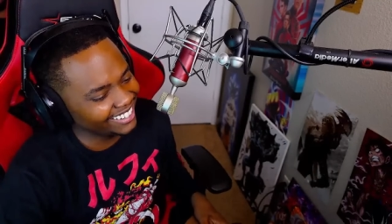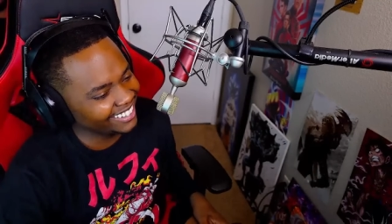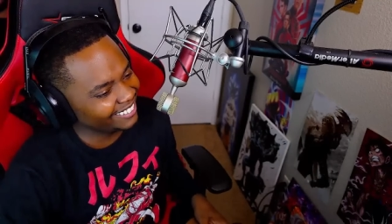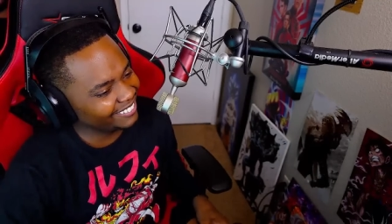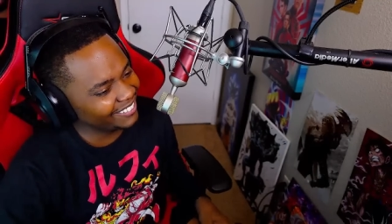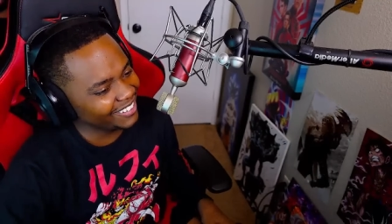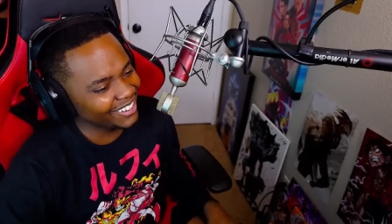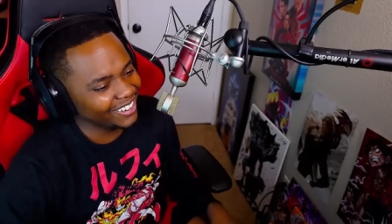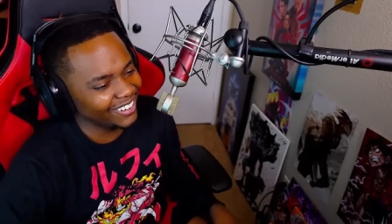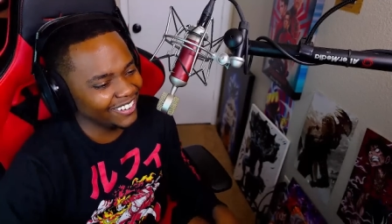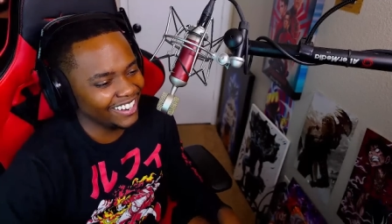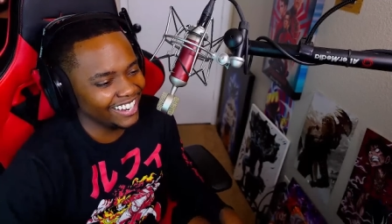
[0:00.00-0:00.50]

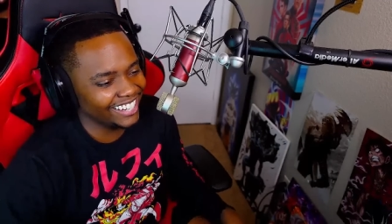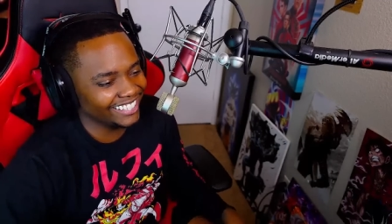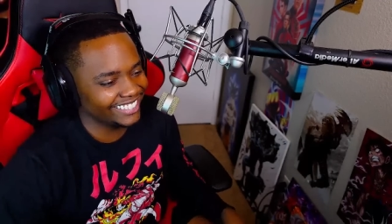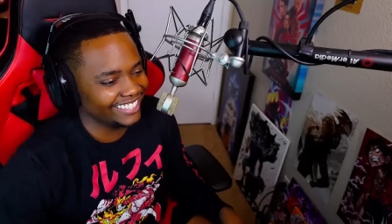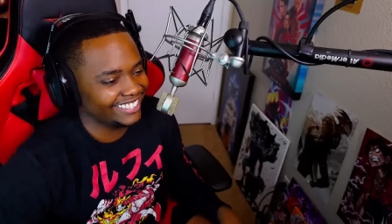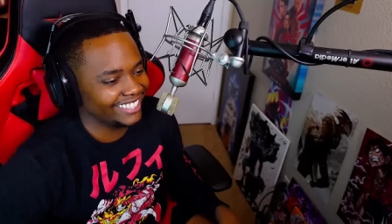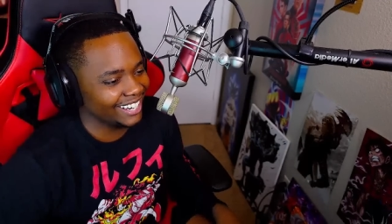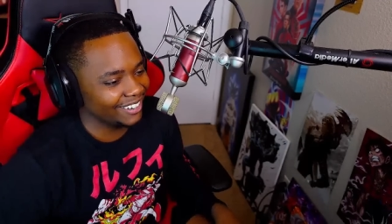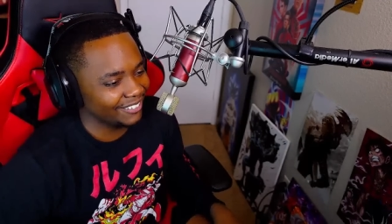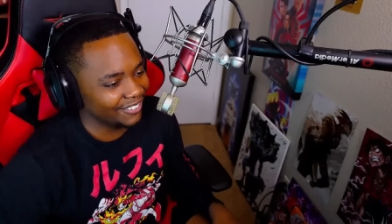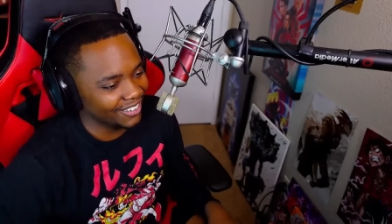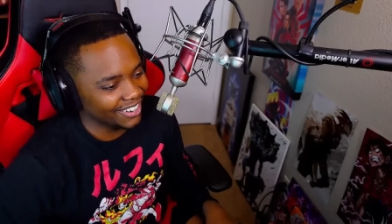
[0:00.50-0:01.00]
We all had the
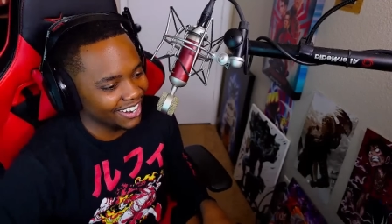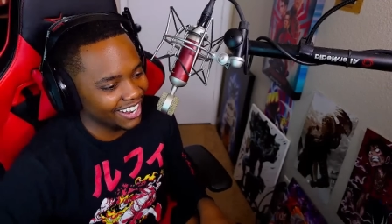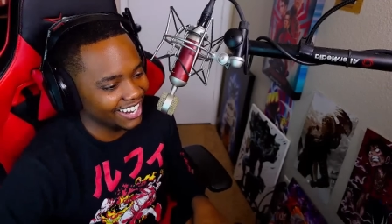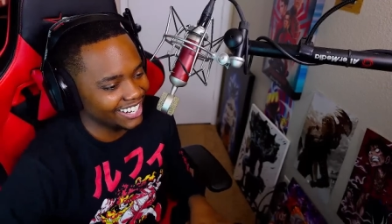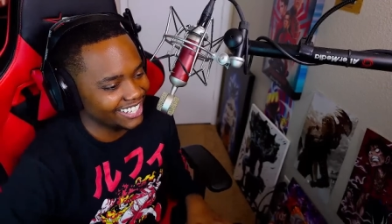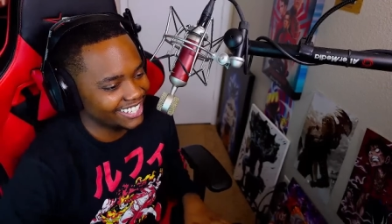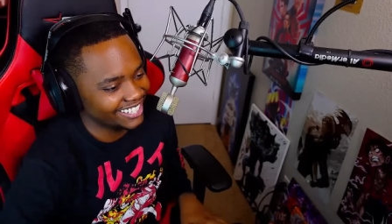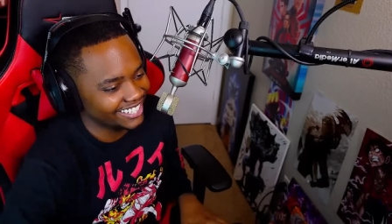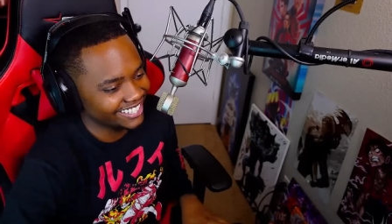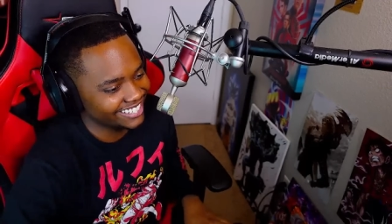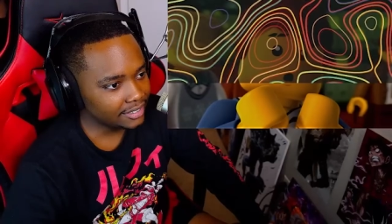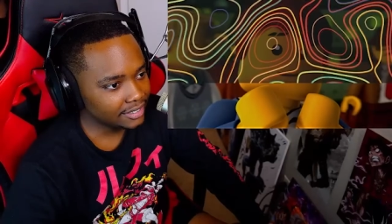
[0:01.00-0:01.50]
same
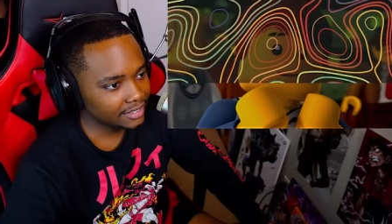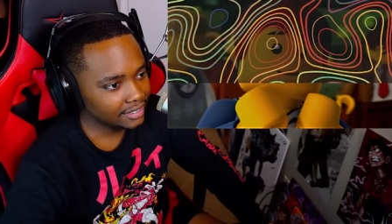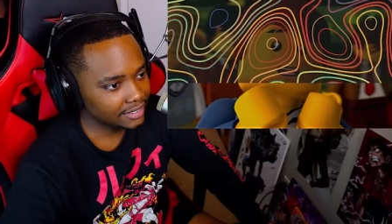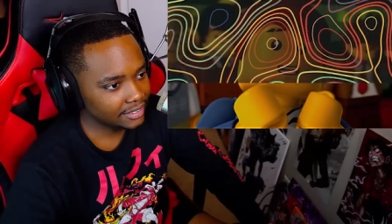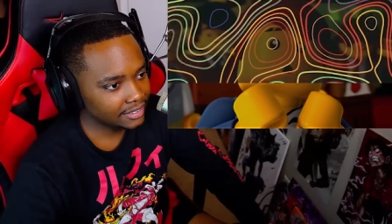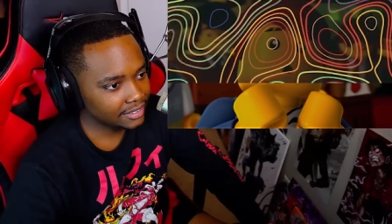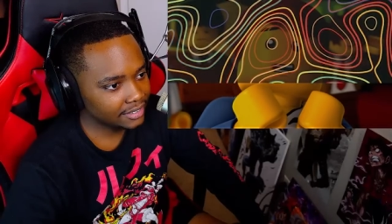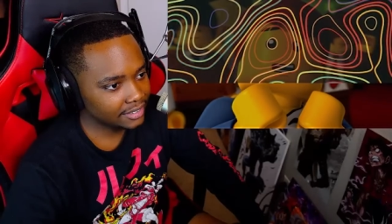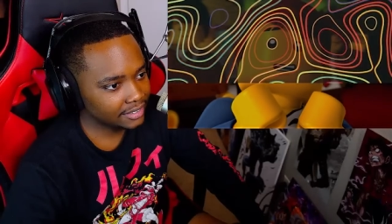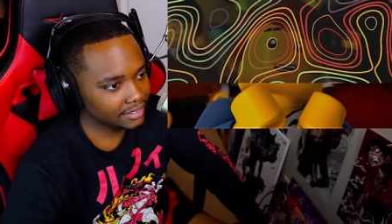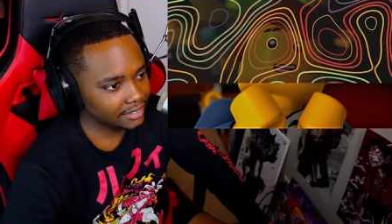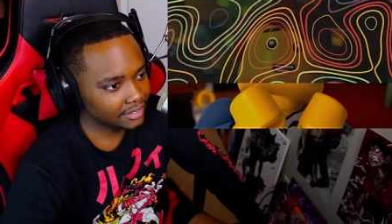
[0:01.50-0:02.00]
reaction. Super
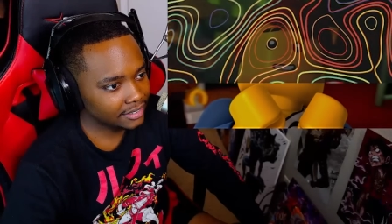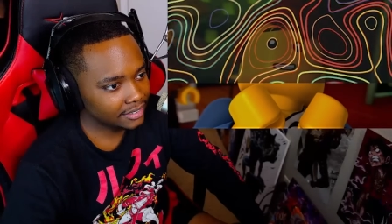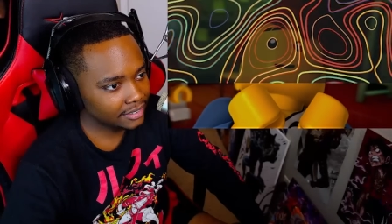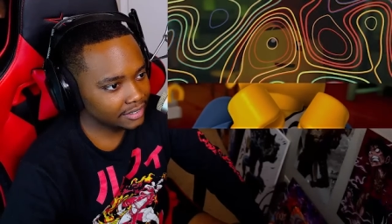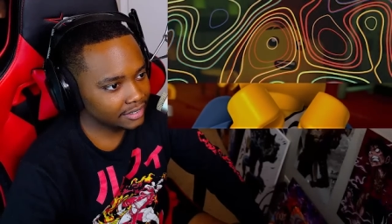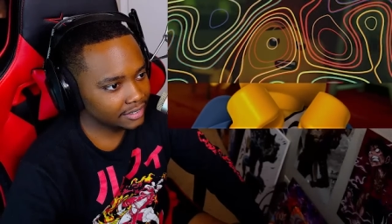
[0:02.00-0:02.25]
genius